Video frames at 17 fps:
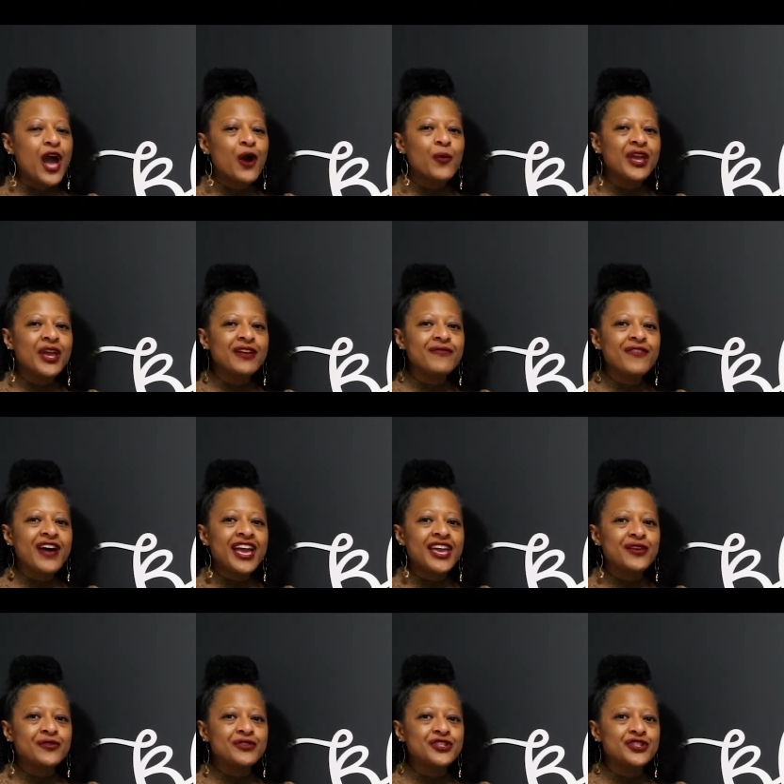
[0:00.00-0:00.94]
We
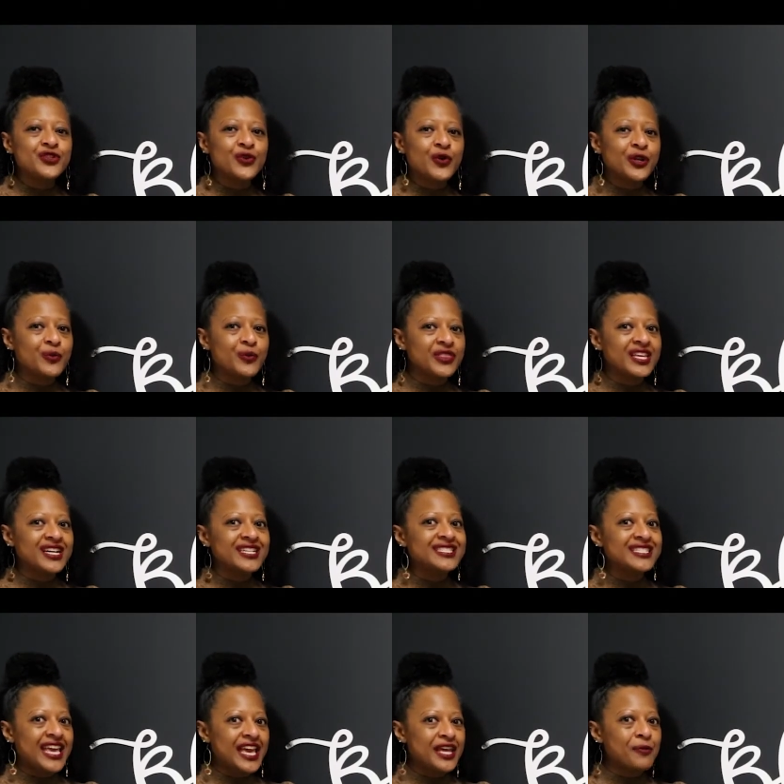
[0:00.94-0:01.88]
invite you to join with
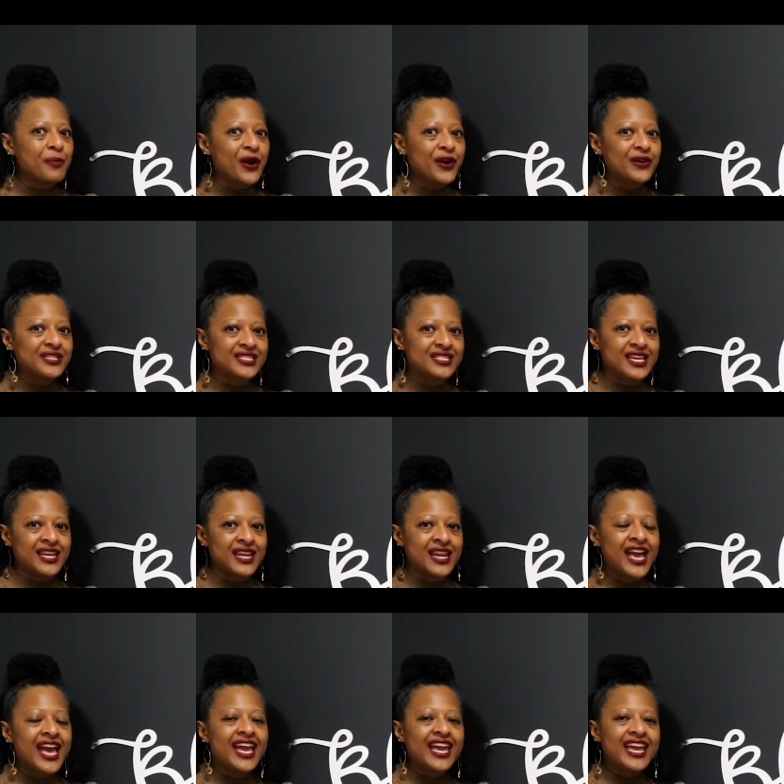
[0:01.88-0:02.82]
us in
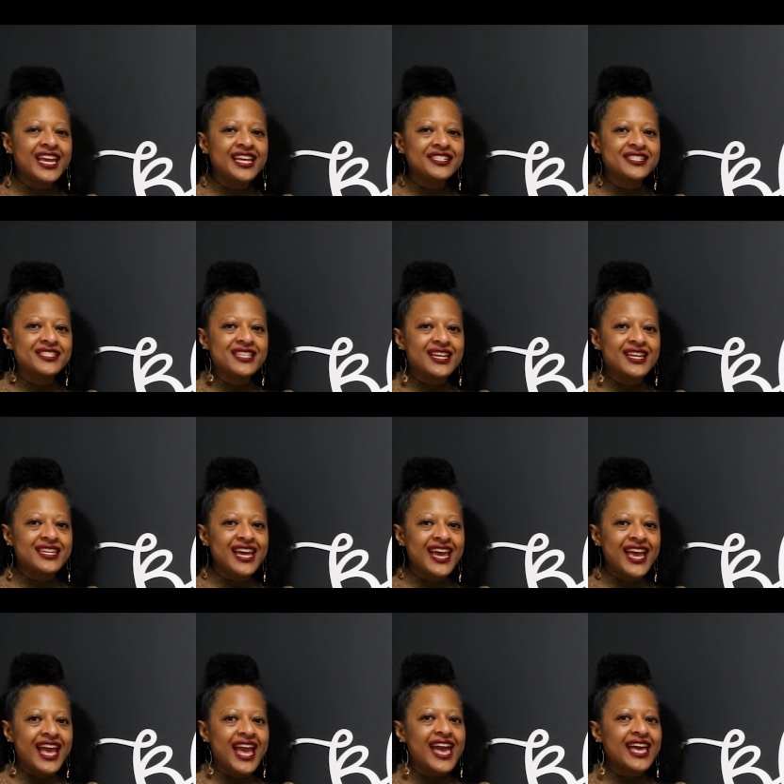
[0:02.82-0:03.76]
person each
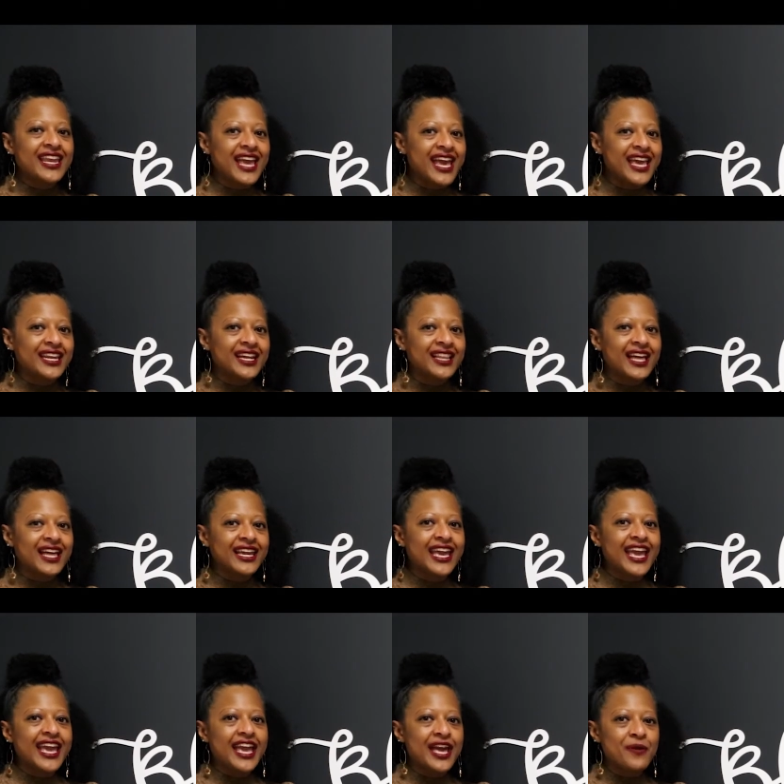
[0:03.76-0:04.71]
Sunday at 8
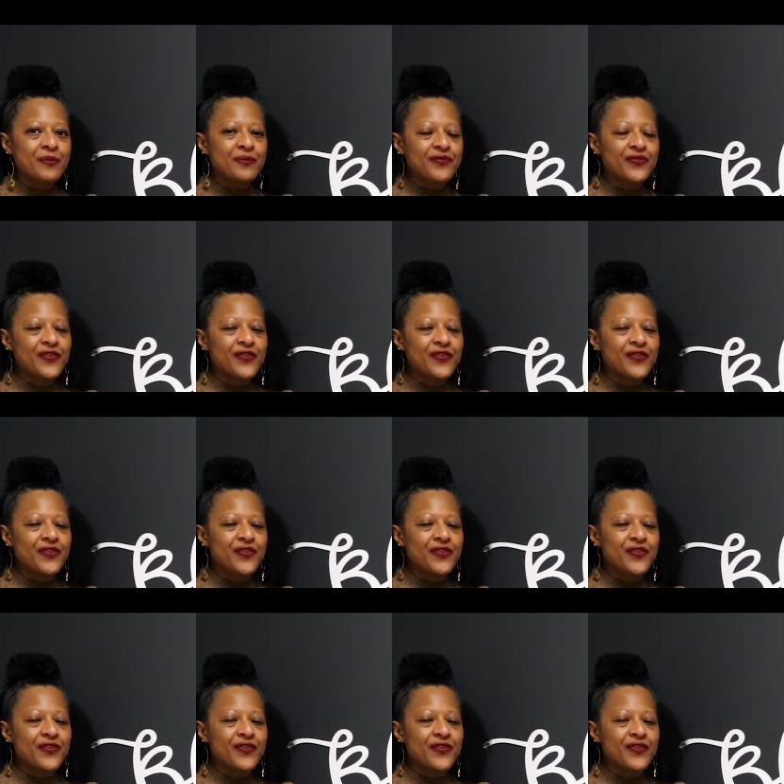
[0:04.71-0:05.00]
o'clock a.m.